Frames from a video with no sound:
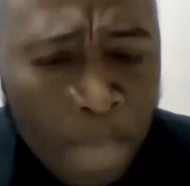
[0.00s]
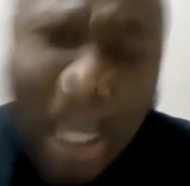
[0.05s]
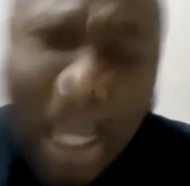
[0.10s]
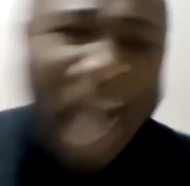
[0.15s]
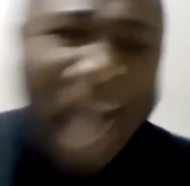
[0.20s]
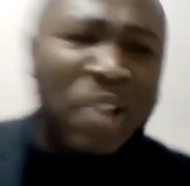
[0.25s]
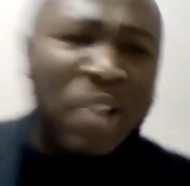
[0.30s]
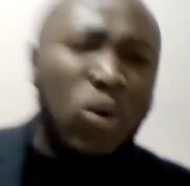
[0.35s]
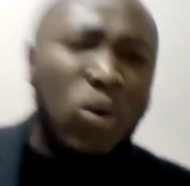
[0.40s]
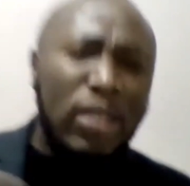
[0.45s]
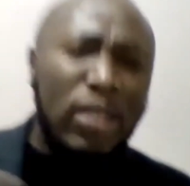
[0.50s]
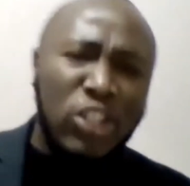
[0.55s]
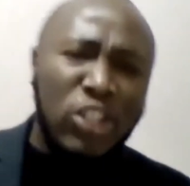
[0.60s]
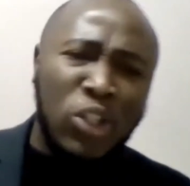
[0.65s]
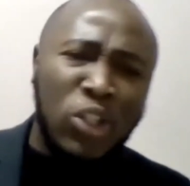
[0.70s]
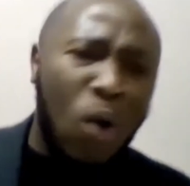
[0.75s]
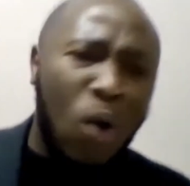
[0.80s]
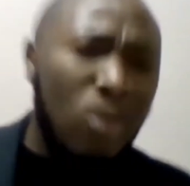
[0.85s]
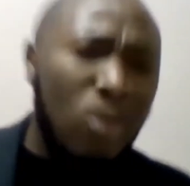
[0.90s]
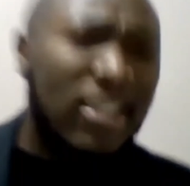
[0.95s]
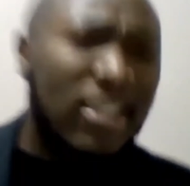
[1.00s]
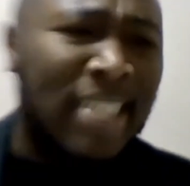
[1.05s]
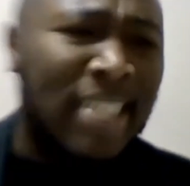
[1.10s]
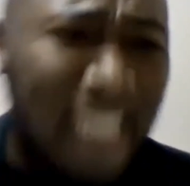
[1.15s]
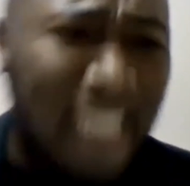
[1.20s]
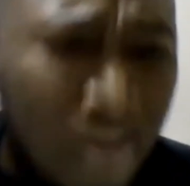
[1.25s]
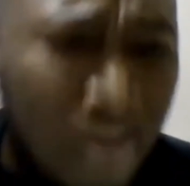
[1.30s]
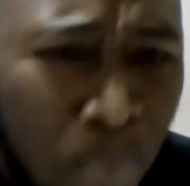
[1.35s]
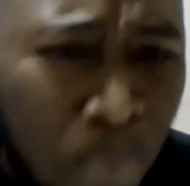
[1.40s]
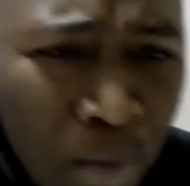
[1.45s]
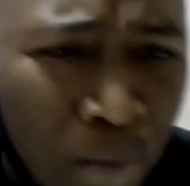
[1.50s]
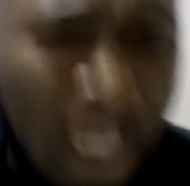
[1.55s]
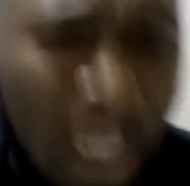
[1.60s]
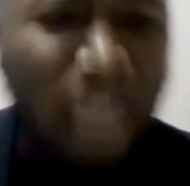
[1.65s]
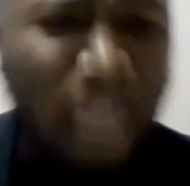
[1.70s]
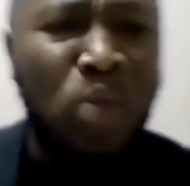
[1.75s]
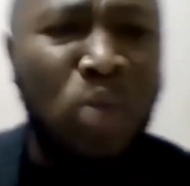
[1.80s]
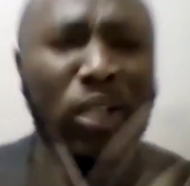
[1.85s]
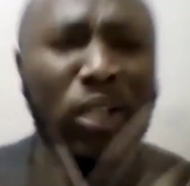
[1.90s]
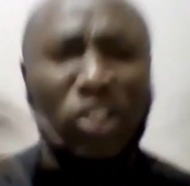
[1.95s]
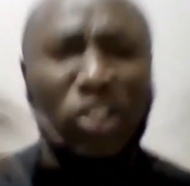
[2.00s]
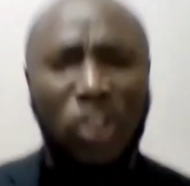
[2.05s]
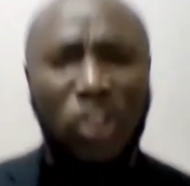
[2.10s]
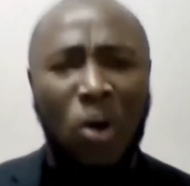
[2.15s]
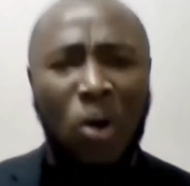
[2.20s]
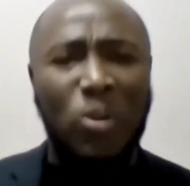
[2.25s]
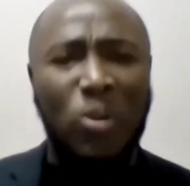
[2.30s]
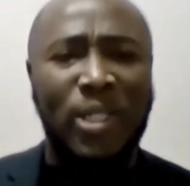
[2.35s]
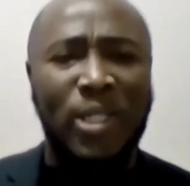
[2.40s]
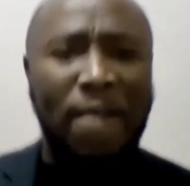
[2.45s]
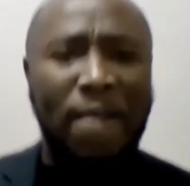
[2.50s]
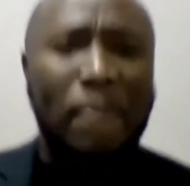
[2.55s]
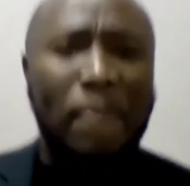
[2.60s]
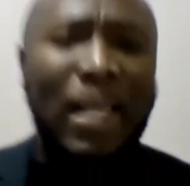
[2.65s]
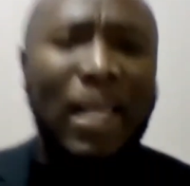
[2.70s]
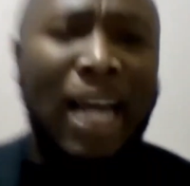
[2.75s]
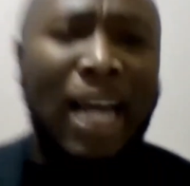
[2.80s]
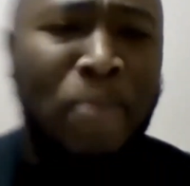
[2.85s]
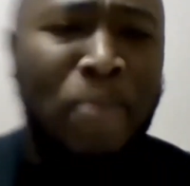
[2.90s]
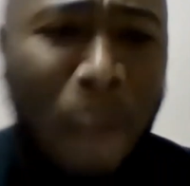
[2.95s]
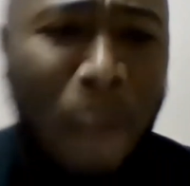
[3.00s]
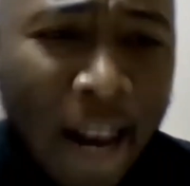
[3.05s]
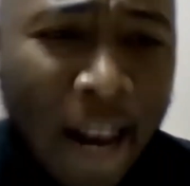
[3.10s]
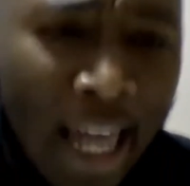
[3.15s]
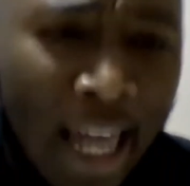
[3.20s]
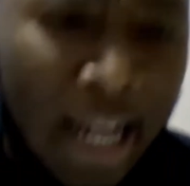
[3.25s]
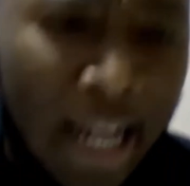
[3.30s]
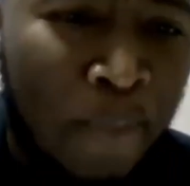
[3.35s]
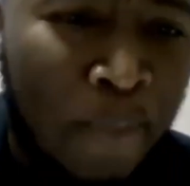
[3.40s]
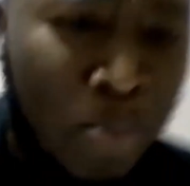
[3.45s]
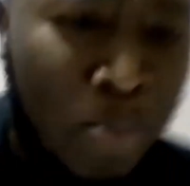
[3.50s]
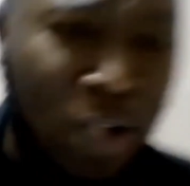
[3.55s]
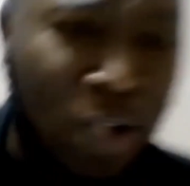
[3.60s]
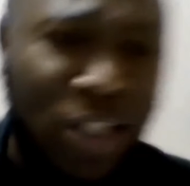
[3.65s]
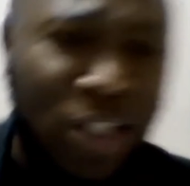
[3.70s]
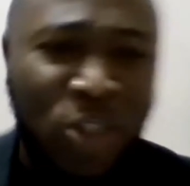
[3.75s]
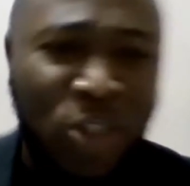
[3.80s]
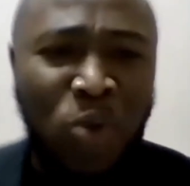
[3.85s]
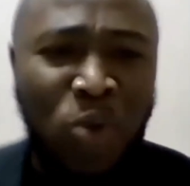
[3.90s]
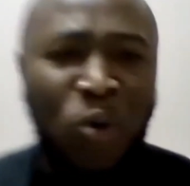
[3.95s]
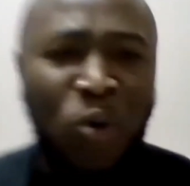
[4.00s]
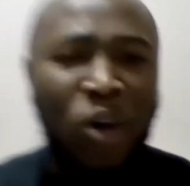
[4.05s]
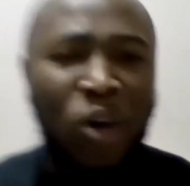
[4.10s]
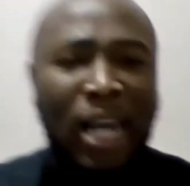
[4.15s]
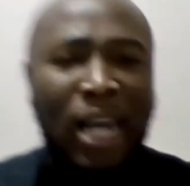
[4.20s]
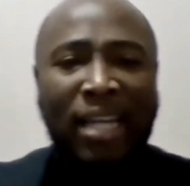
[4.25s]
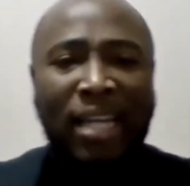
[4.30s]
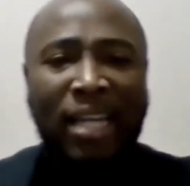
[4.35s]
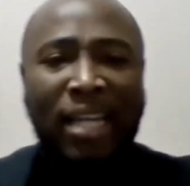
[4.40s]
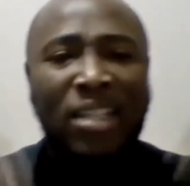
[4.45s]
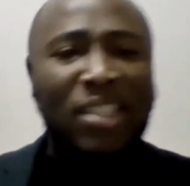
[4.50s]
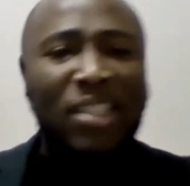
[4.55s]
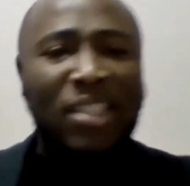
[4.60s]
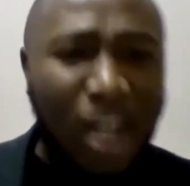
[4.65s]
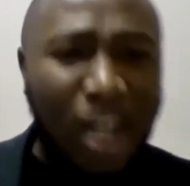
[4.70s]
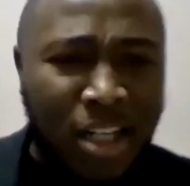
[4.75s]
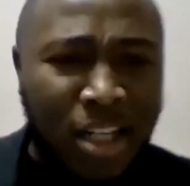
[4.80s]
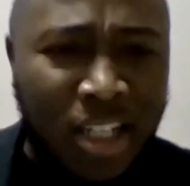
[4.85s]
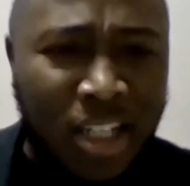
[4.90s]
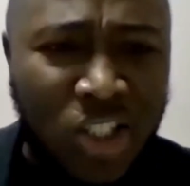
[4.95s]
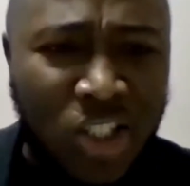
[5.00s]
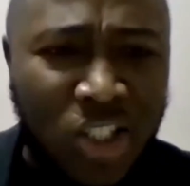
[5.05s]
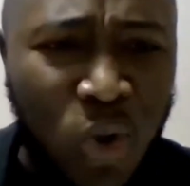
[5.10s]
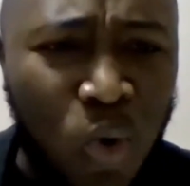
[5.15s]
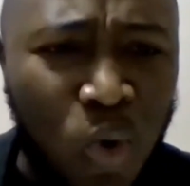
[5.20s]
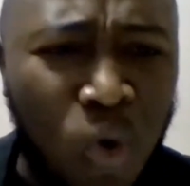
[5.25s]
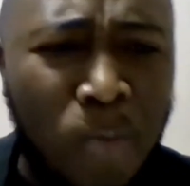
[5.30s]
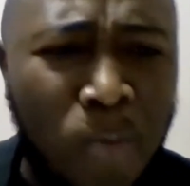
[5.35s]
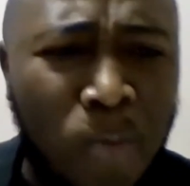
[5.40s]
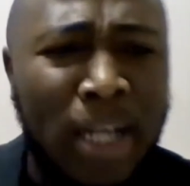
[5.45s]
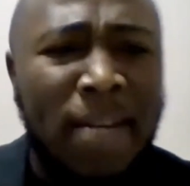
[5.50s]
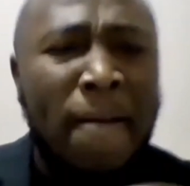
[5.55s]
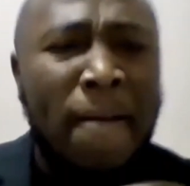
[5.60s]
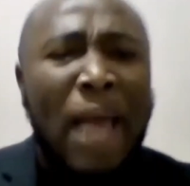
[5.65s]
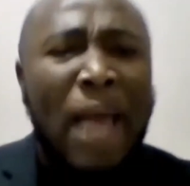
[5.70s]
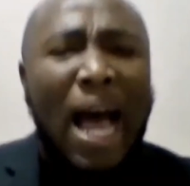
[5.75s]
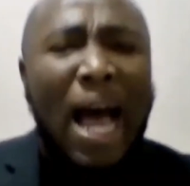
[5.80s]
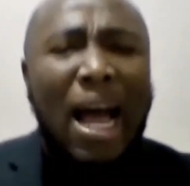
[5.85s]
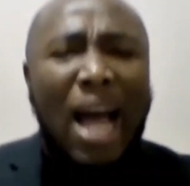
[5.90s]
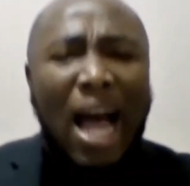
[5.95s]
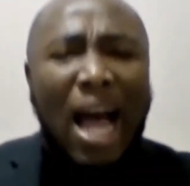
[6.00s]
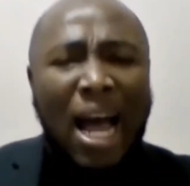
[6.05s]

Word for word: I know it sounds simple. I know it sounds like like at preschool or like Sunday school, but I,